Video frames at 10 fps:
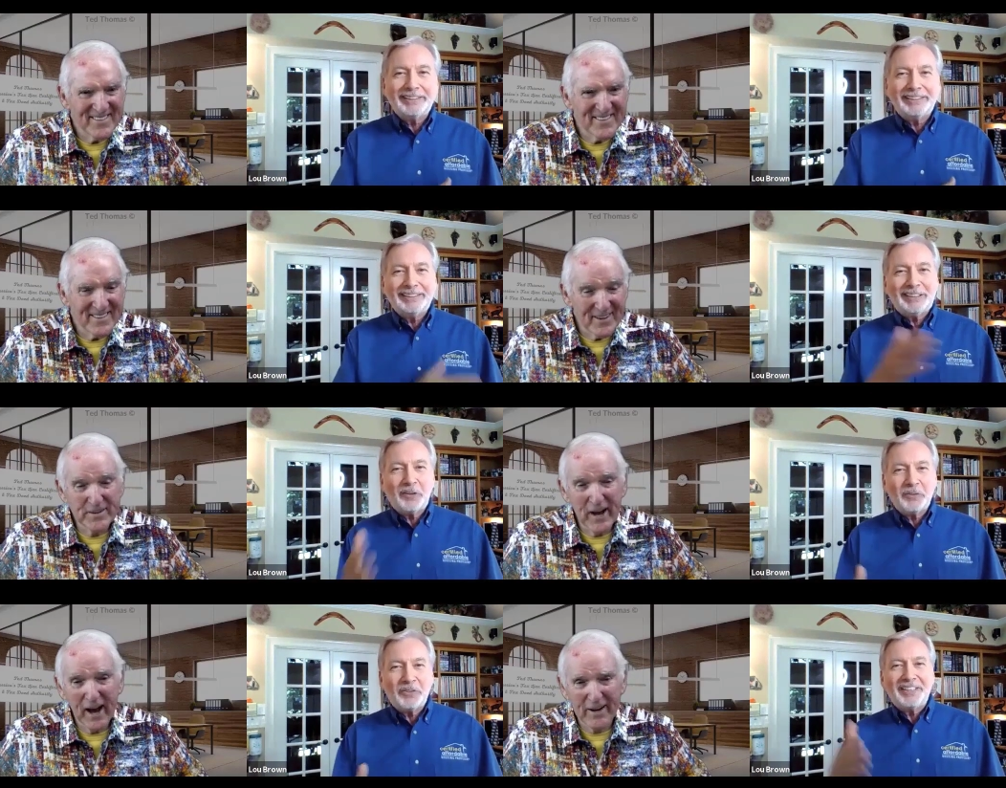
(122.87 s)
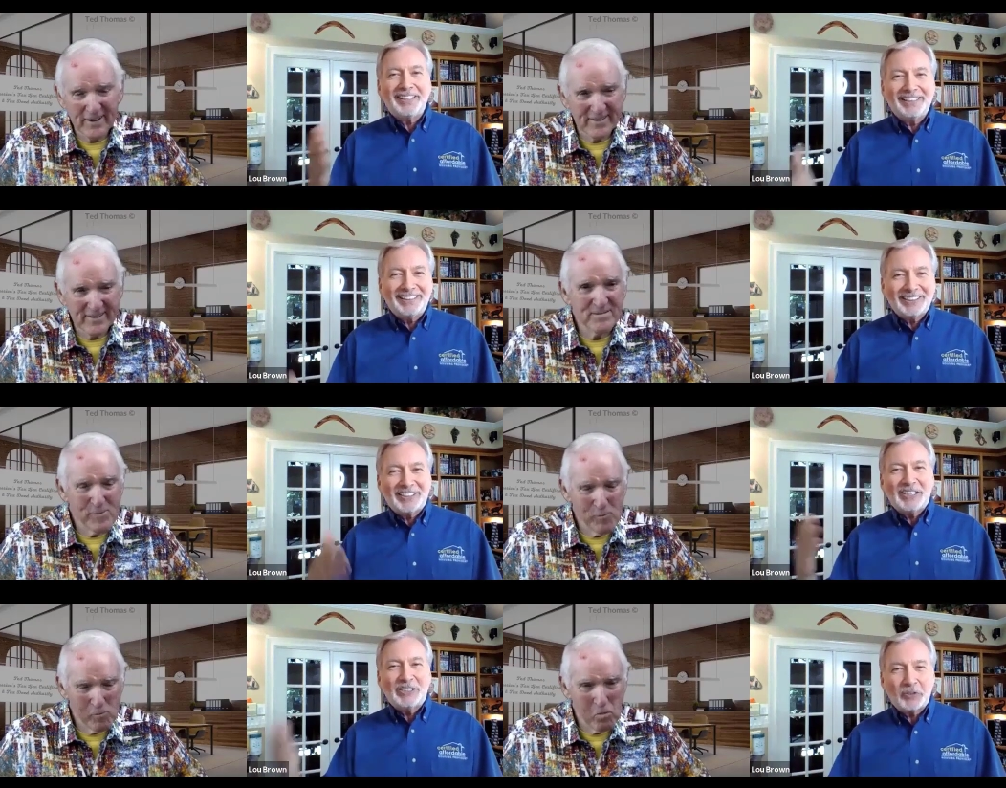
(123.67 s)
Speaker 1: This is something exactly.
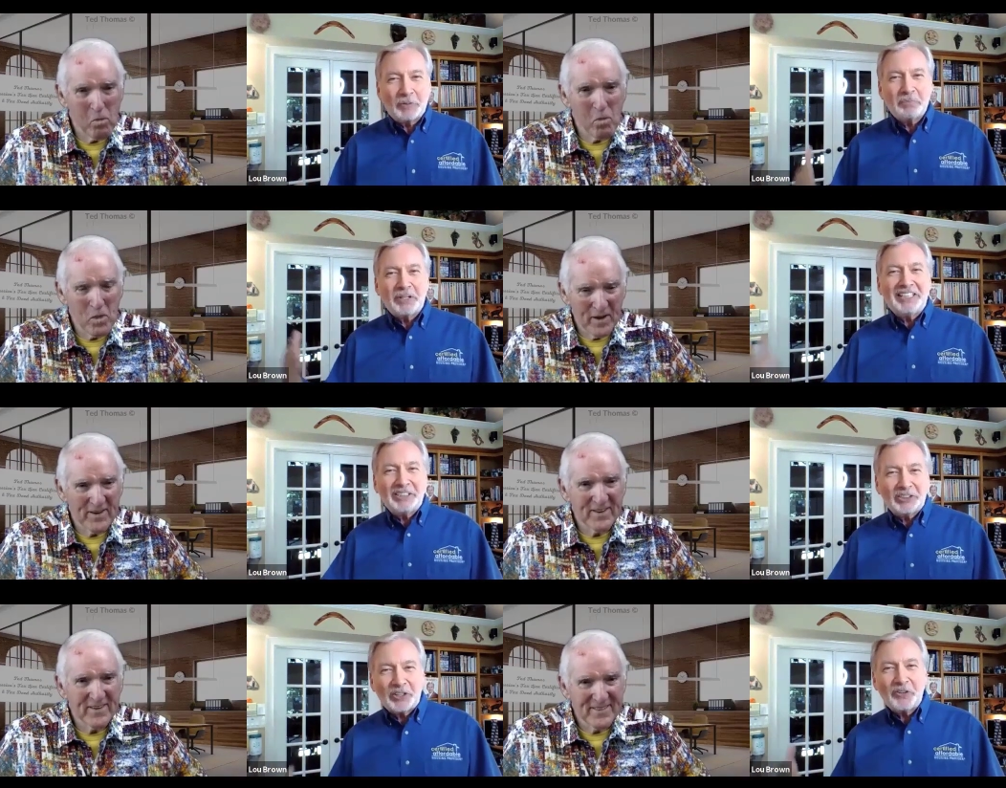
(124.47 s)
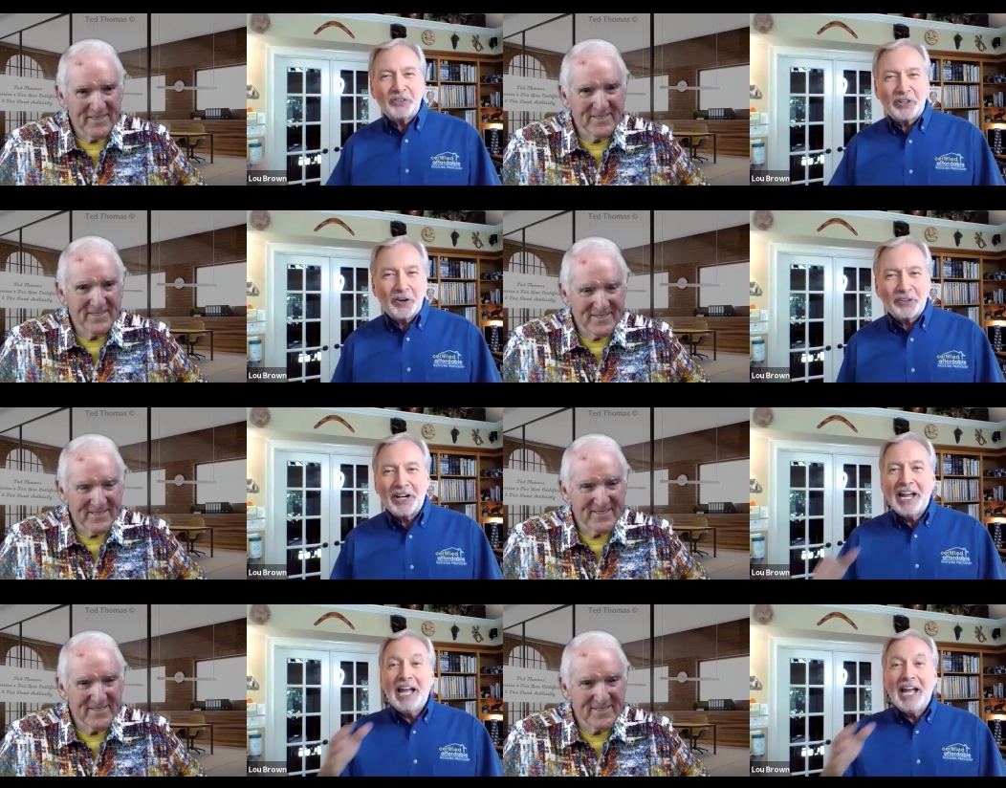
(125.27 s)
gets replenished over and over.